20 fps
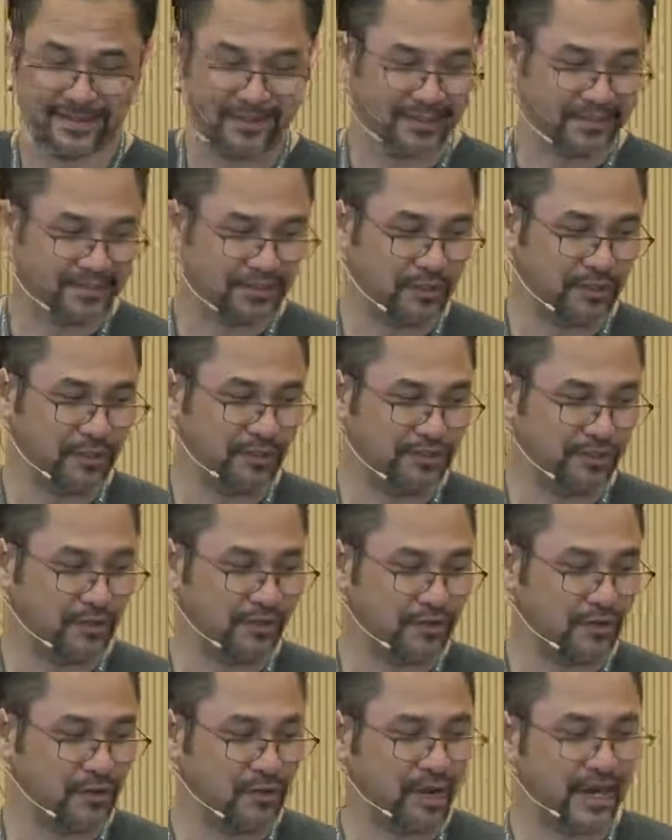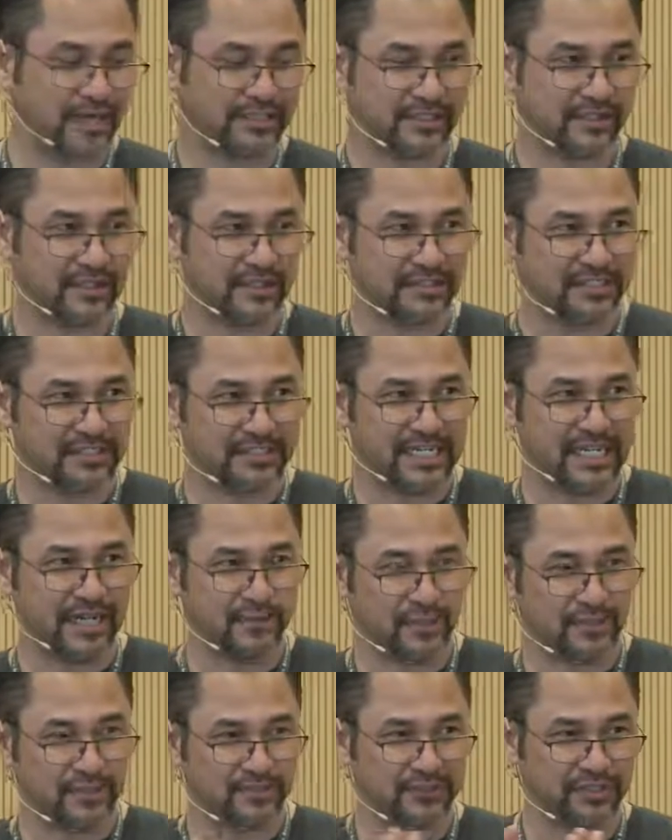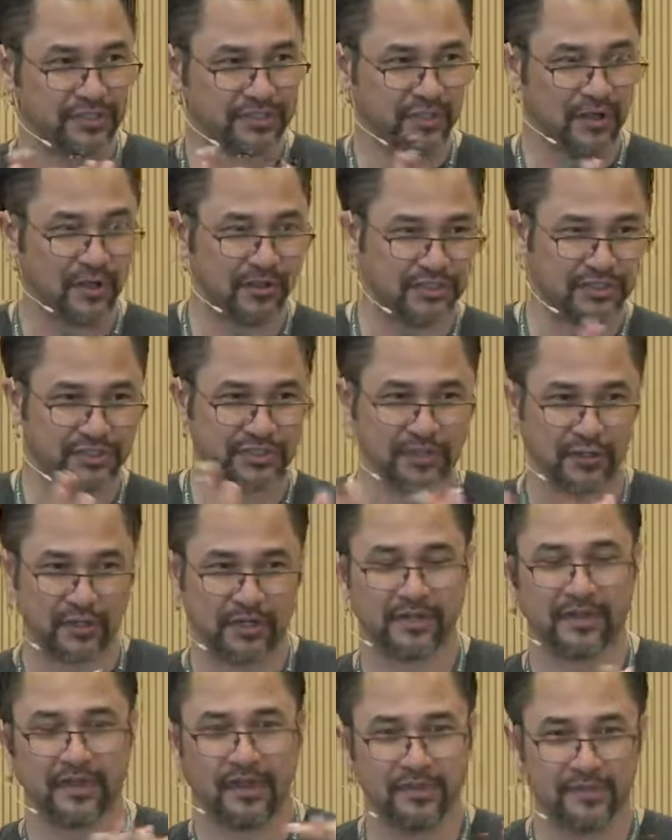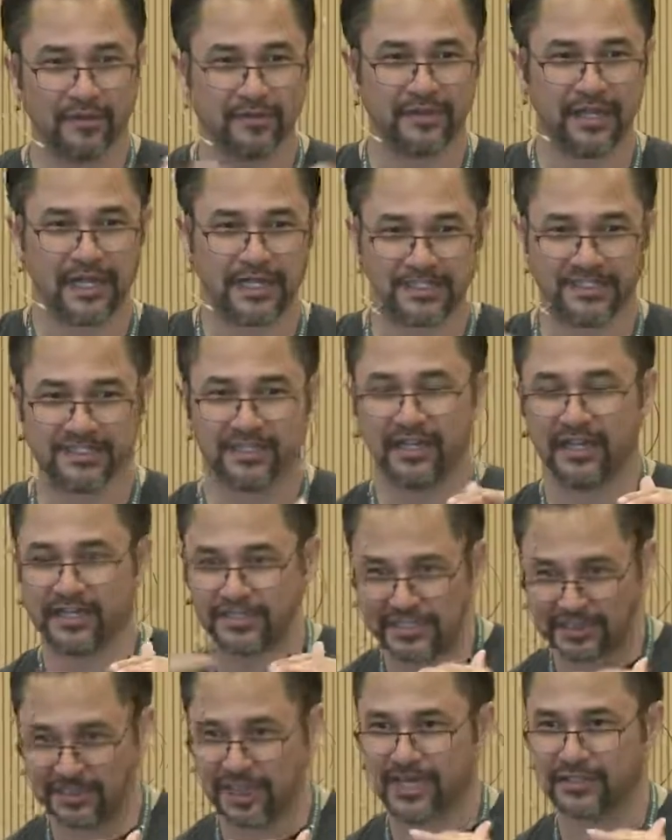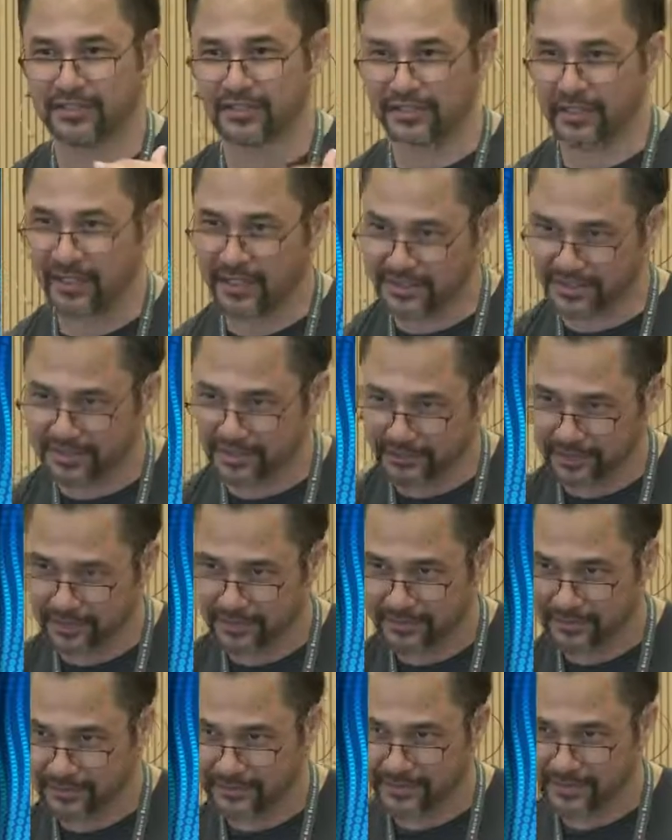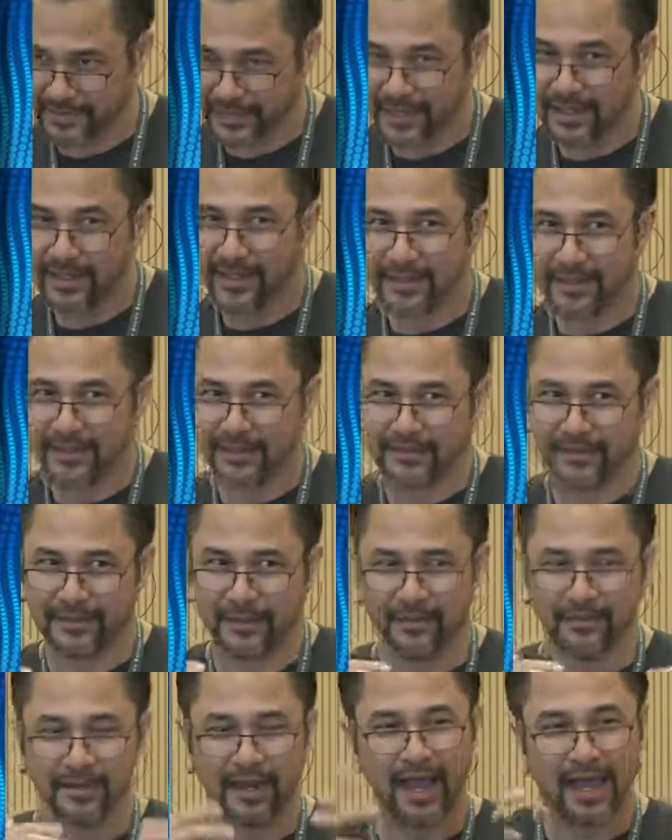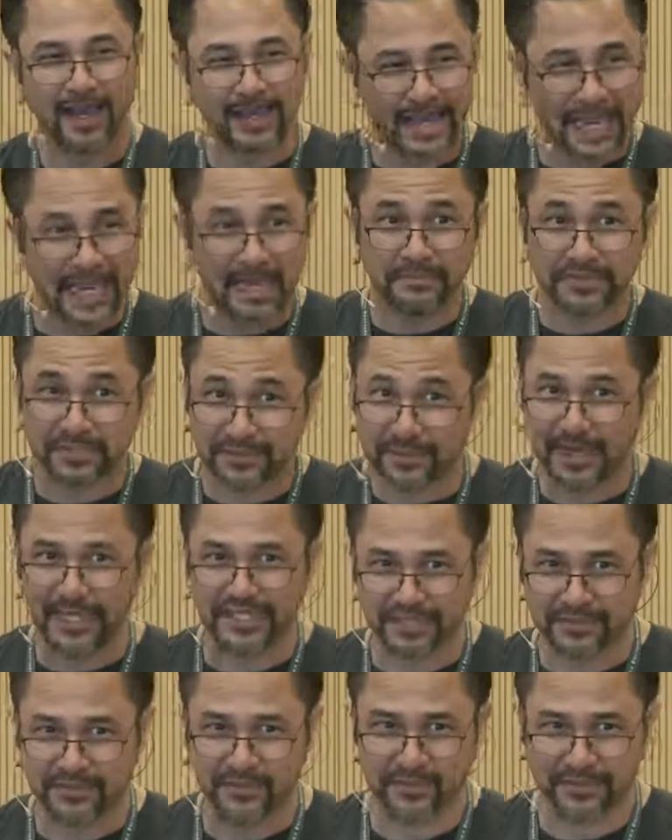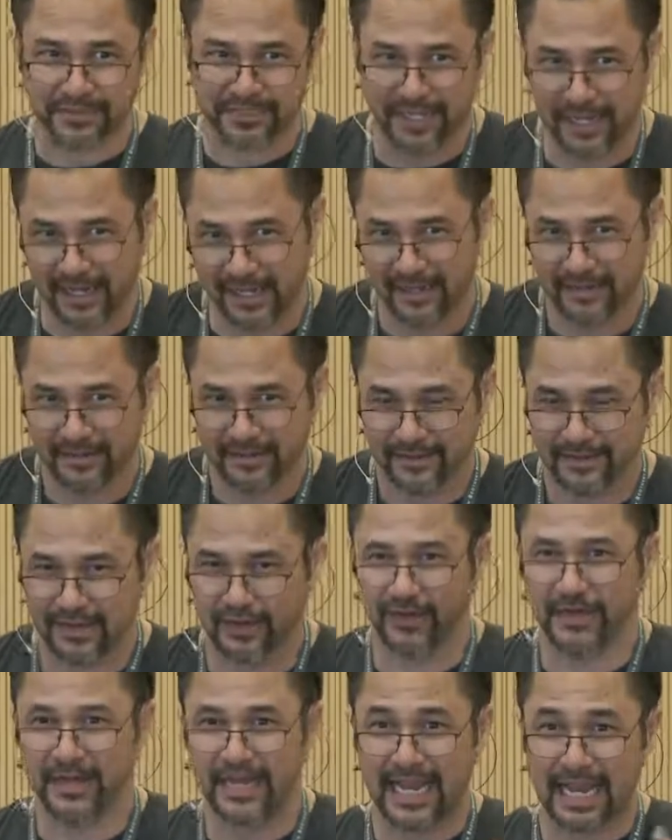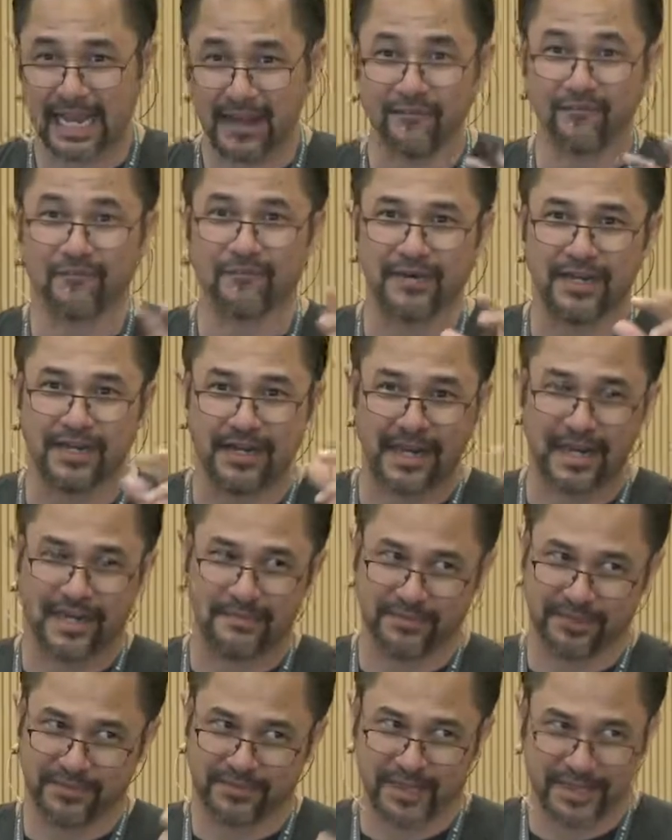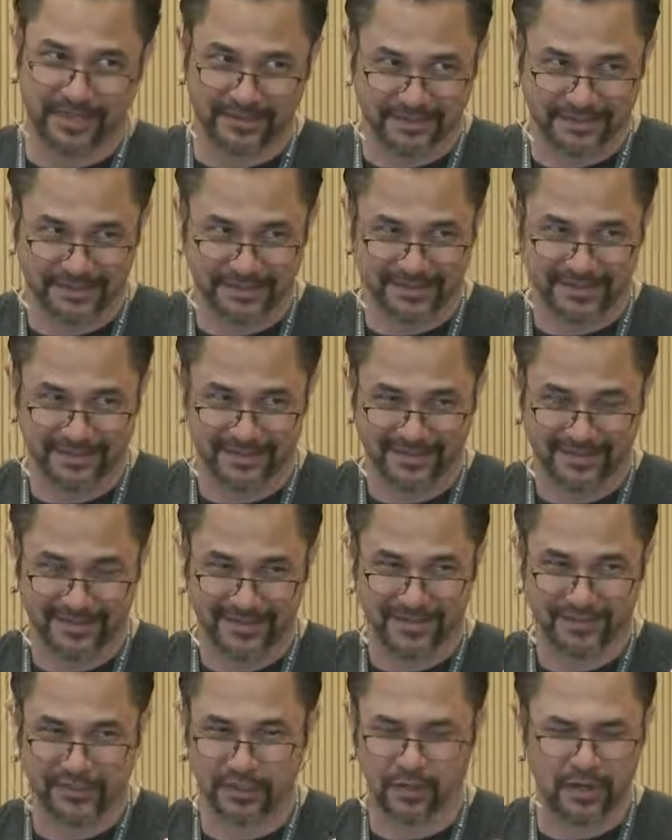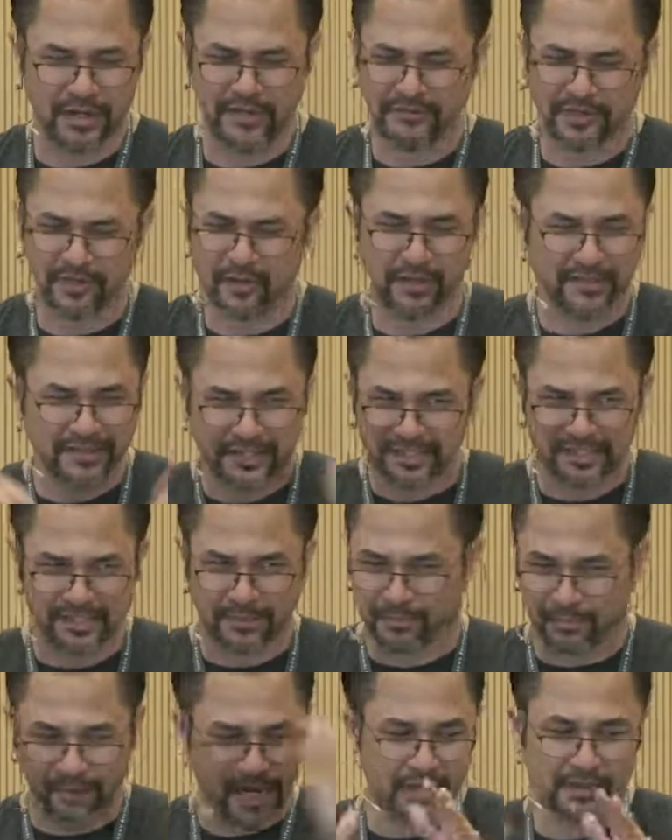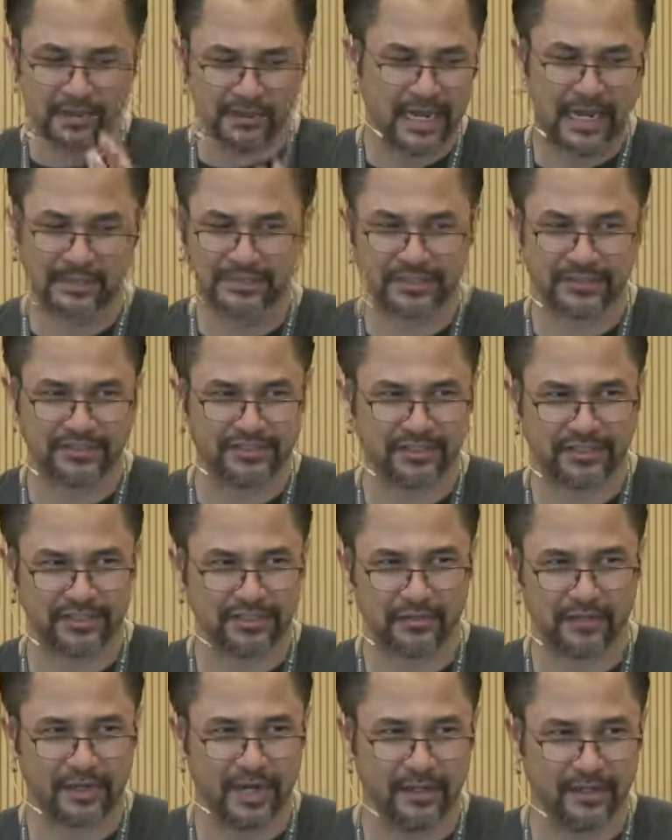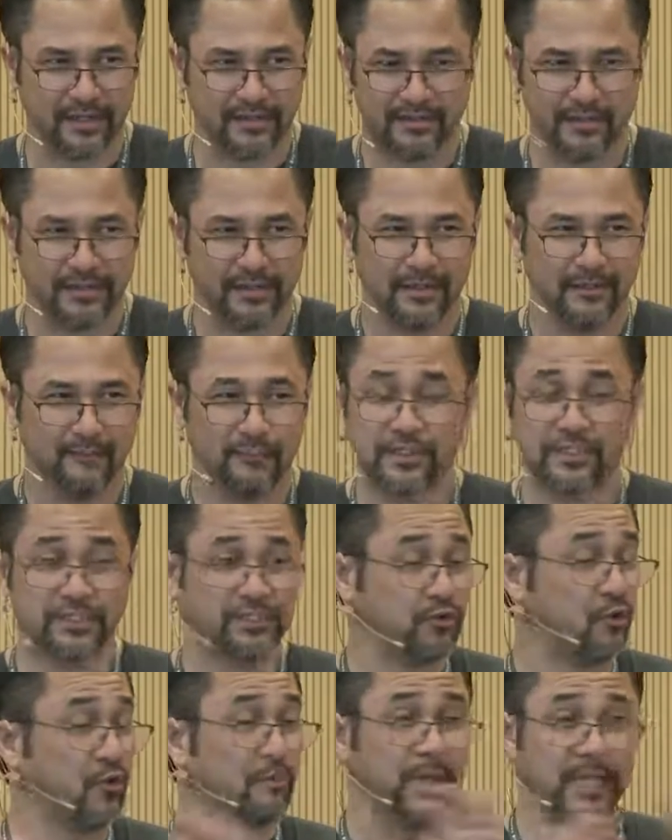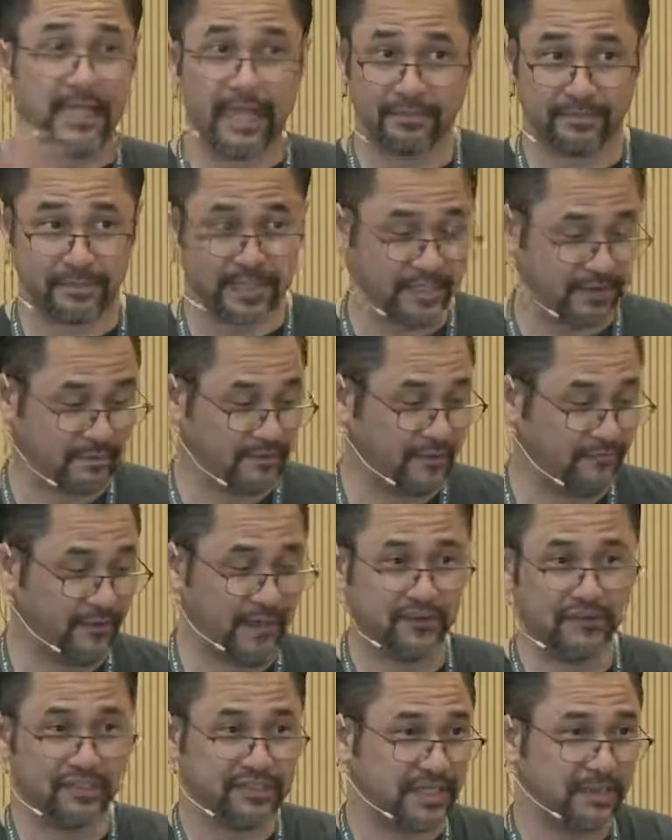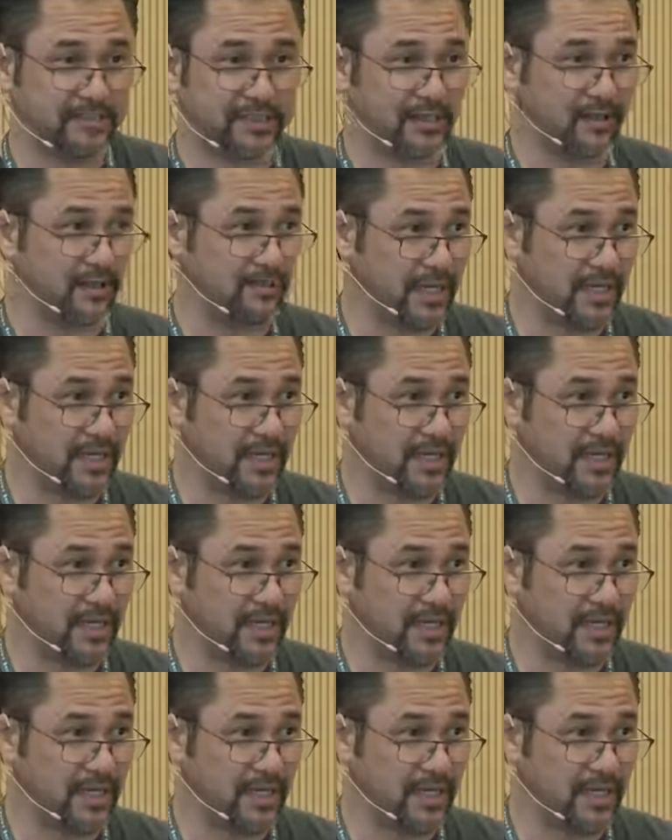So you're actually going to see, once you install certain other things to customize your cluster, they're not namespaced per se, they're in every namespace. So even though this is a brand new namespace I just created, which is normally empty, if I do the same thing on